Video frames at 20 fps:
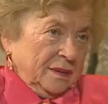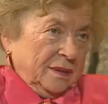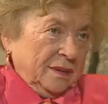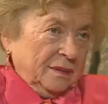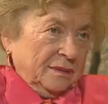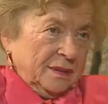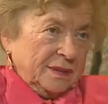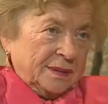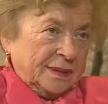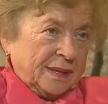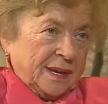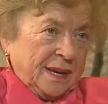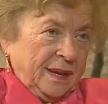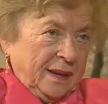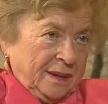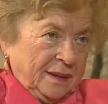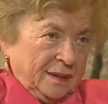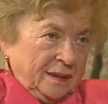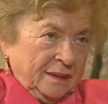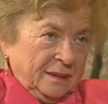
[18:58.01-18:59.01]
He was
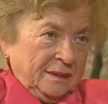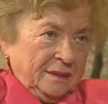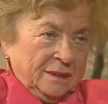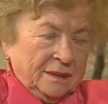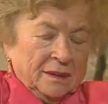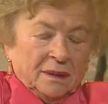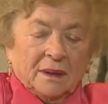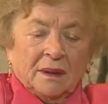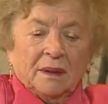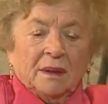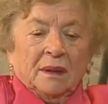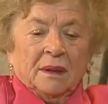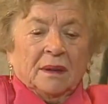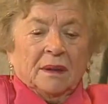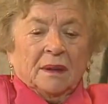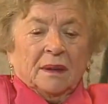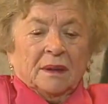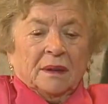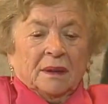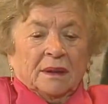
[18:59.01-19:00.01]
scared.
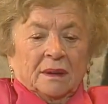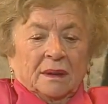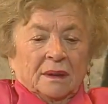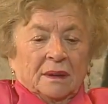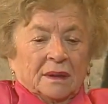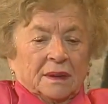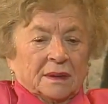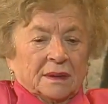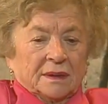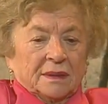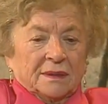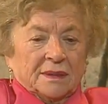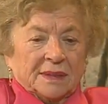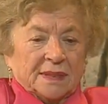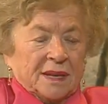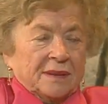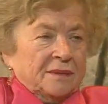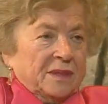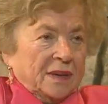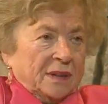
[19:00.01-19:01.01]
He, says
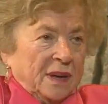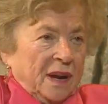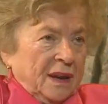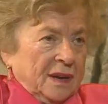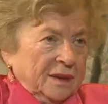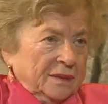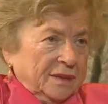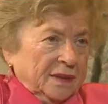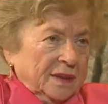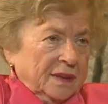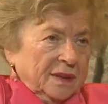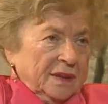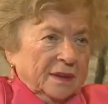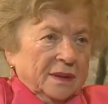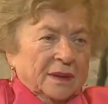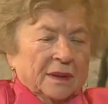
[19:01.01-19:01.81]
said, where are we?